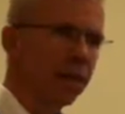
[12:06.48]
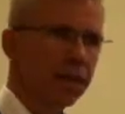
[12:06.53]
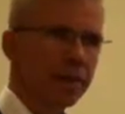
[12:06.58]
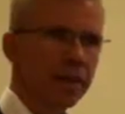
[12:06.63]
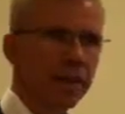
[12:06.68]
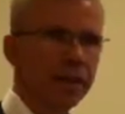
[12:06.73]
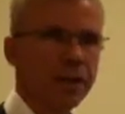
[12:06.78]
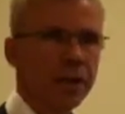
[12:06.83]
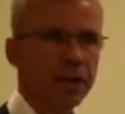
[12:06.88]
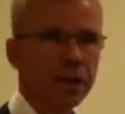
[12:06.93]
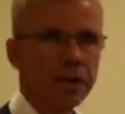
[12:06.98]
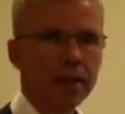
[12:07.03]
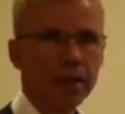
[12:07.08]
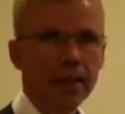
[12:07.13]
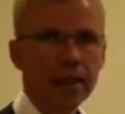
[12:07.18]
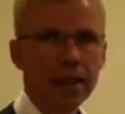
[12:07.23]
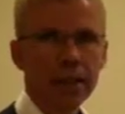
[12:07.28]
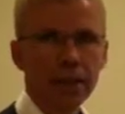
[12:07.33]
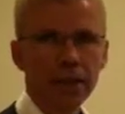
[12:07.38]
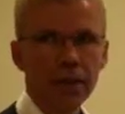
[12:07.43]
converted
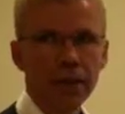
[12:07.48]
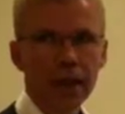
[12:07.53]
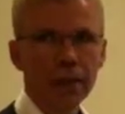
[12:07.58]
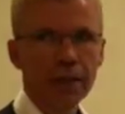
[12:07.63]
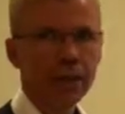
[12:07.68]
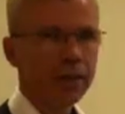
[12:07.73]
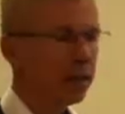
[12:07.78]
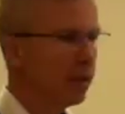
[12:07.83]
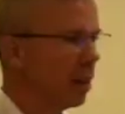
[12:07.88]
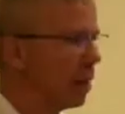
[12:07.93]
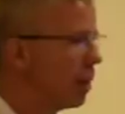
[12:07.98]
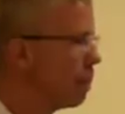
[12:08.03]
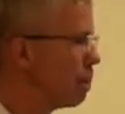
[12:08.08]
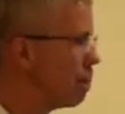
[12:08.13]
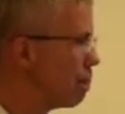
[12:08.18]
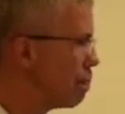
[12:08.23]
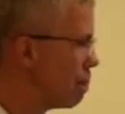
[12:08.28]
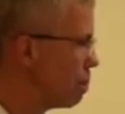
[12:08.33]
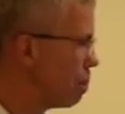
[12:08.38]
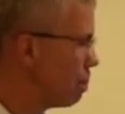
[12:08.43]
into energy
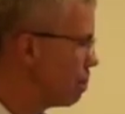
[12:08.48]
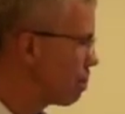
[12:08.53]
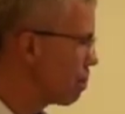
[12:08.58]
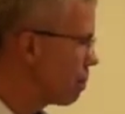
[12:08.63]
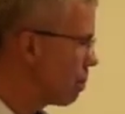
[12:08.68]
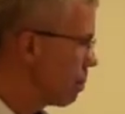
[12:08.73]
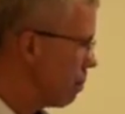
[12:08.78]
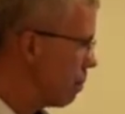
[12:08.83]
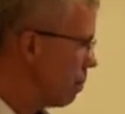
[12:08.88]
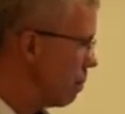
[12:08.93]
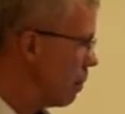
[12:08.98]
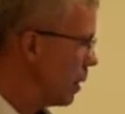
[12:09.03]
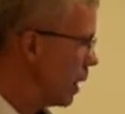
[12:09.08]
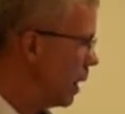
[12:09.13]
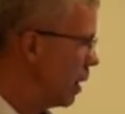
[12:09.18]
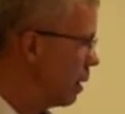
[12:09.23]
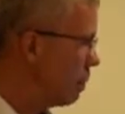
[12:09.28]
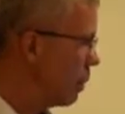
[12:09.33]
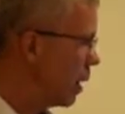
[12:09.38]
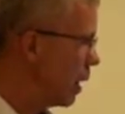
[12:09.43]

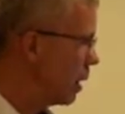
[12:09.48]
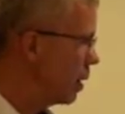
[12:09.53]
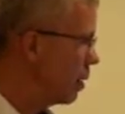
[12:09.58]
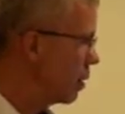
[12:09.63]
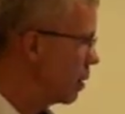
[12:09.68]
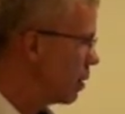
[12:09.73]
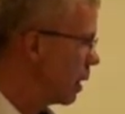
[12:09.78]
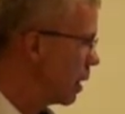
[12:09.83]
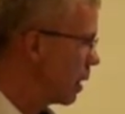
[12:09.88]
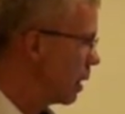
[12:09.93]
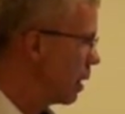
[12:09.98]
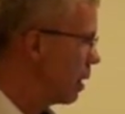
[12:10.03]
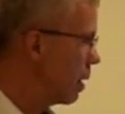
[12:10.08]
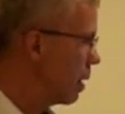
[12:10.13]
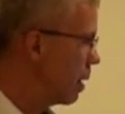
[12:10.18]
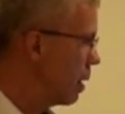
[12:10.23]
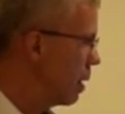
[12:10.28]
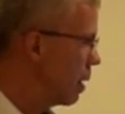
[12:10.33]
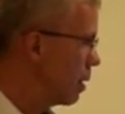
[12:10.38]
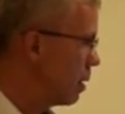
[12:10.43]
by using
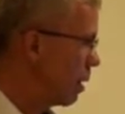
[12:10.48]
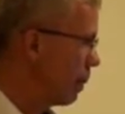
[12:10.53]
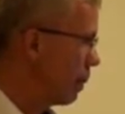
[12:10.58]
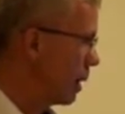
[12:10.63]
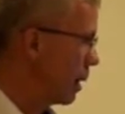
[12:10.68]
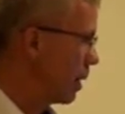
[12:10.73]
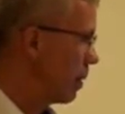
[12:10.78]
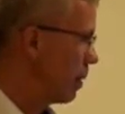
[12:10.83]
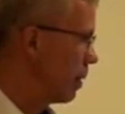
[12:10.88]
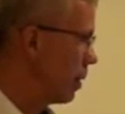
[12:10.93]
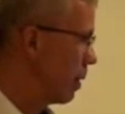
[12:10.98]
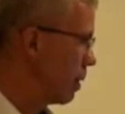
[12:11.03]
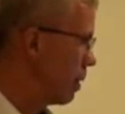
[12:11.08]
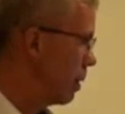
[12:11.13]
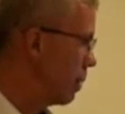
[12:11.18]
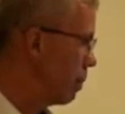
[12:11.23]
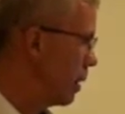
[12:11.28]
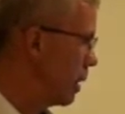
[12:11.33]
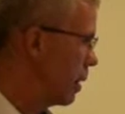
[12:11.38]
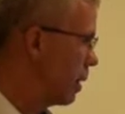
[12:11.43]
a
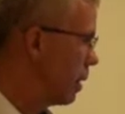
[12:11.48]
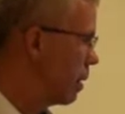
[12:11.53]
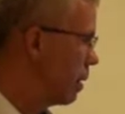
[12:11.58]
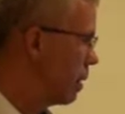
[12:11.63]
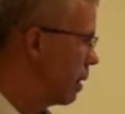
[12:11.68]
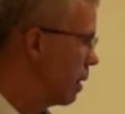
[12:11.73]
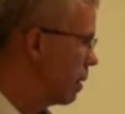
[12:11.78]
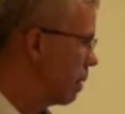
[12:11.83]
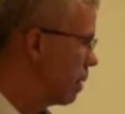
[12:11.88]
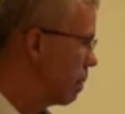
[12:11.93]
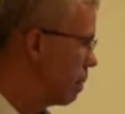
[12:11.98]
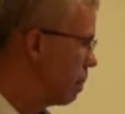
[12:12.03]
semiconductor material.